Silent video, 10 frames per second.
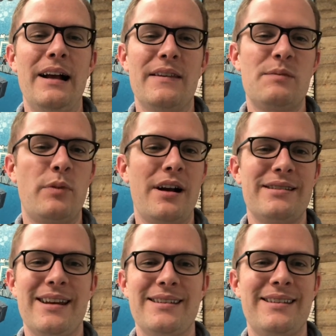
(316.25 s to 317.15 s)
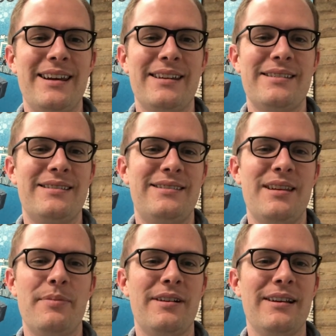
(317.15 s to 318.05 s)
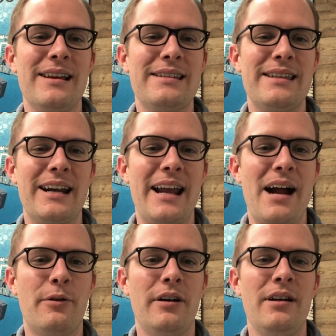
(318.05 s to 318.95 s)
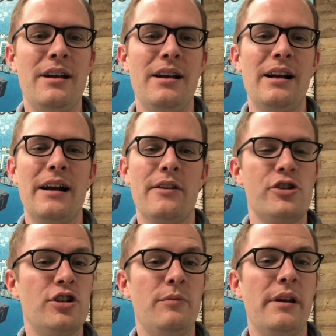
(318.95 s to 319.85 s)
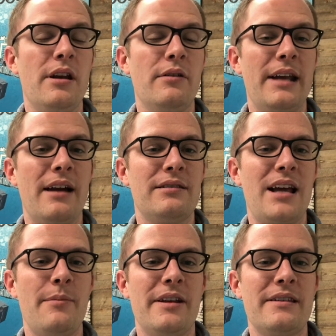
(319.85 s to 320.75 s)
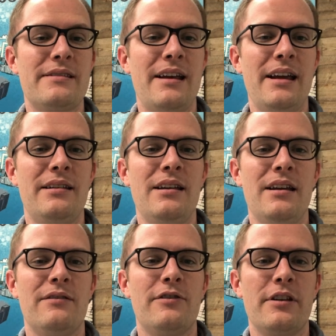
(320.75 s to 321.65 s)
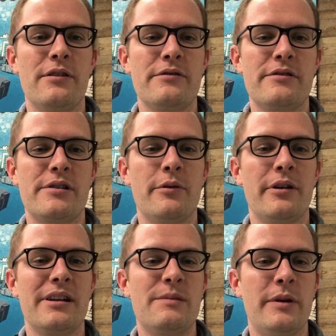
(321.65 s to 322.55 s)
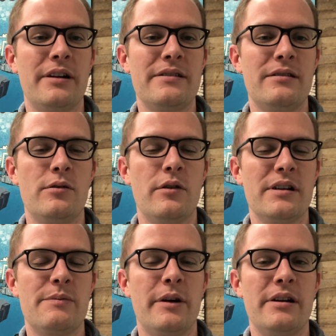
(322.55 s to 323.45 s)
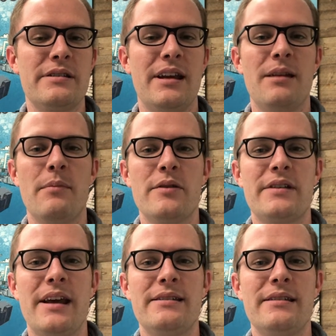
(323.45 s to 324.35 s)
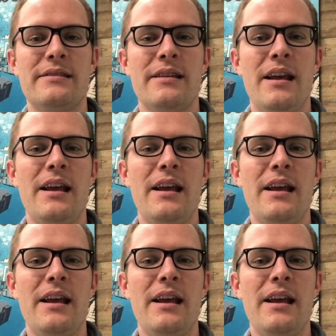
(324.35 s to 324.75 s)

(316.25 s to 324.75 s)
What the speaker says: This process takes typically less than an hour. There should be no downtime on the site for the users who are experiencing it in most cases.